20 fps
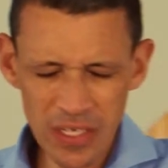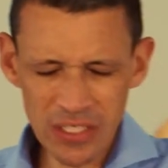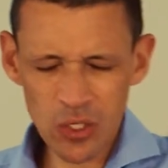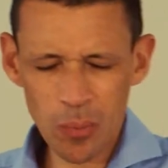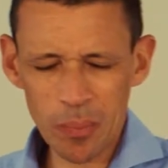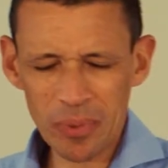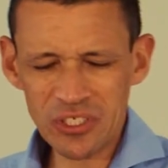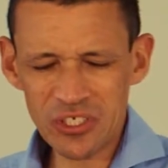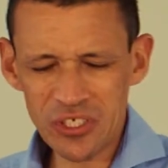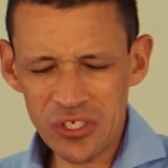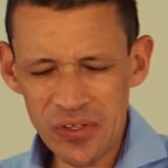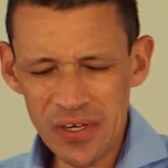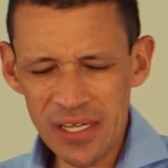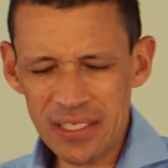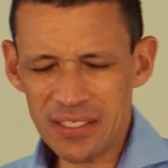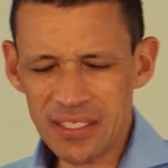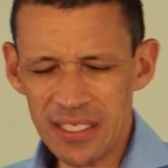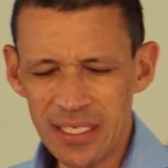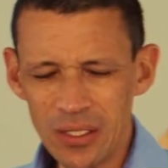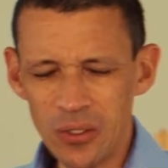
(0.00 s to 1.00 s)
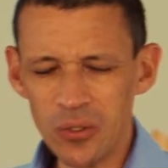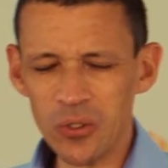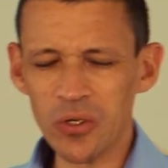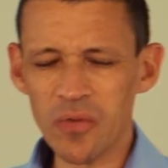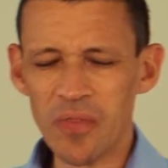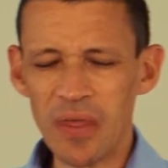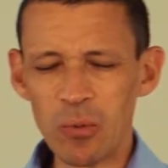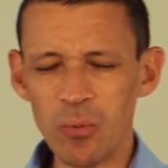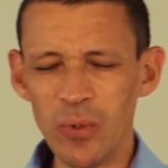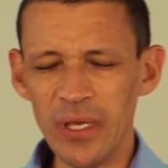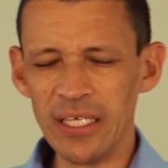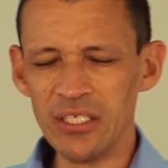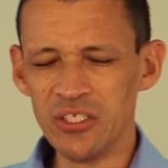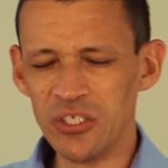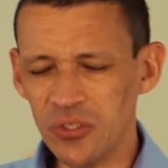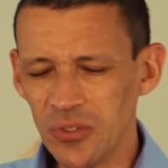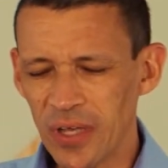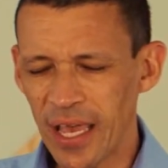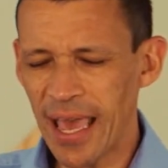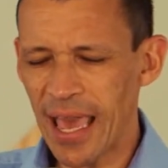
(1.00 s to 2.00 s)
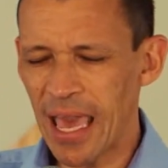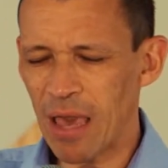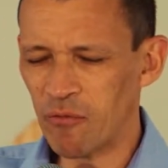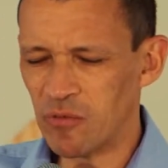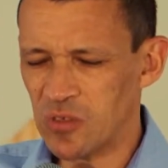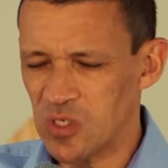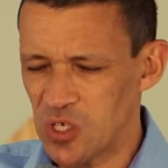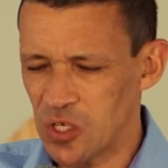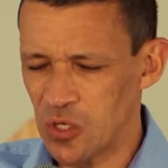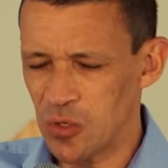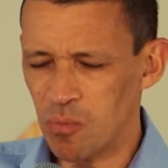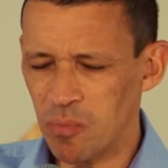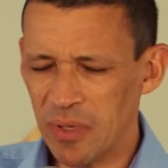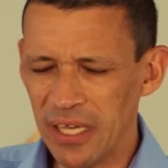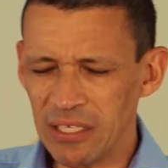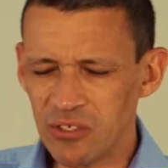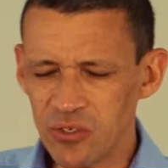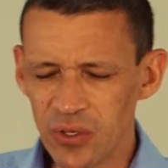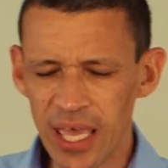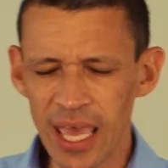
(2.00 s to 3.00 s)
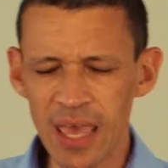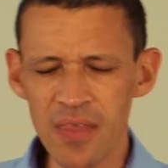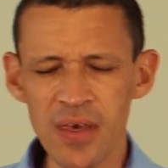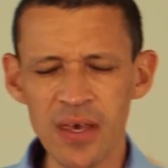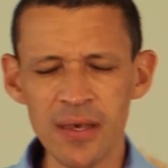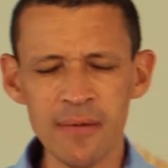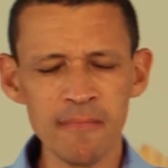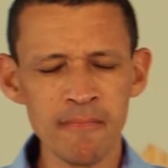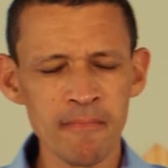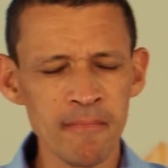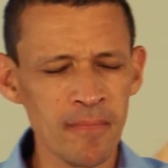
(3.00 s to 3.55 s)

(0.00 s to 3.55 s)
this opportunity, Lord, that we do have to be together.